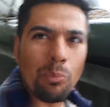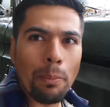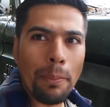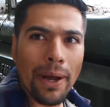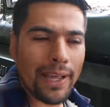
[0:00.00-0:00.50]

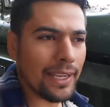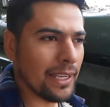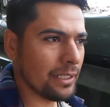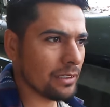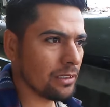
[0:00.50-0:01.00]

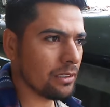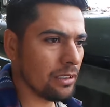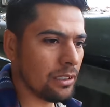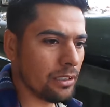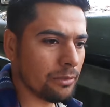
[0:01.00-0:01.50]
buy
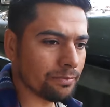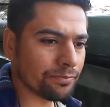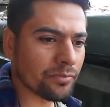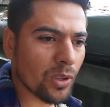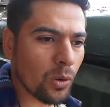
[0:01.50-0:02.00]

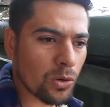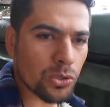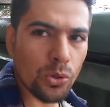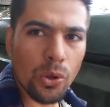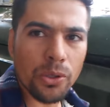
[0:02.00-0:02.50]
or
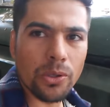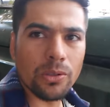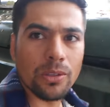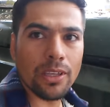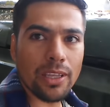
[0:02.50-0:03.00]

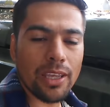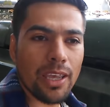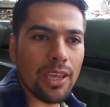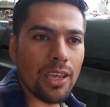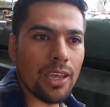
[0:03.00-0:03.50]
soil
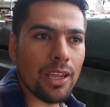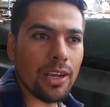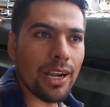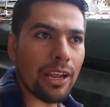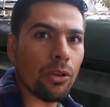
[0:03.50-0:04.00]

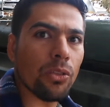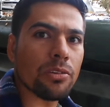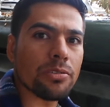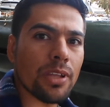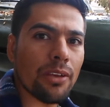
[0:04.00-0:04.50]
and a lot of
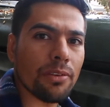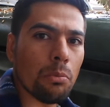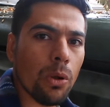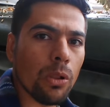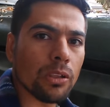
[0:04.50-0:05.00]
other stuff
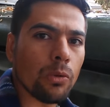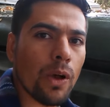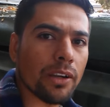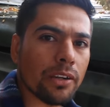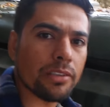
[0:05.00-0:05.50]
in bulk
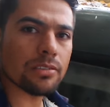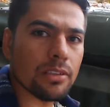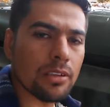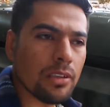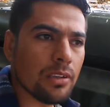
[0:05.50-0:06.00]
quantities.
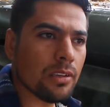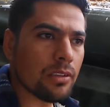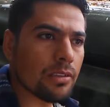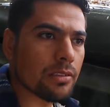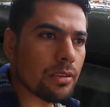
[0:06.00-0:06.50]

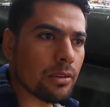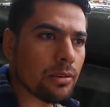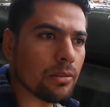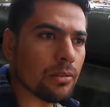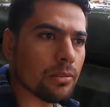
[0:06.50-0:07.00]

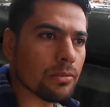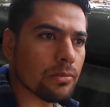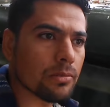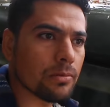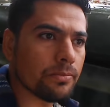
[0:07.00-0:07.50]
So
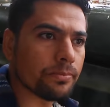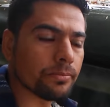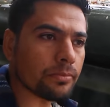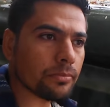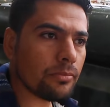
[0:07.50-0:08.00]

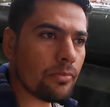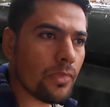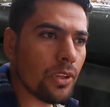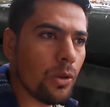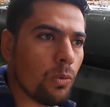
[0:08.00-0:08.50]

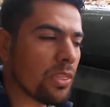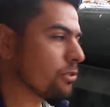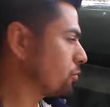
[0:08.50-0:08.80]
with the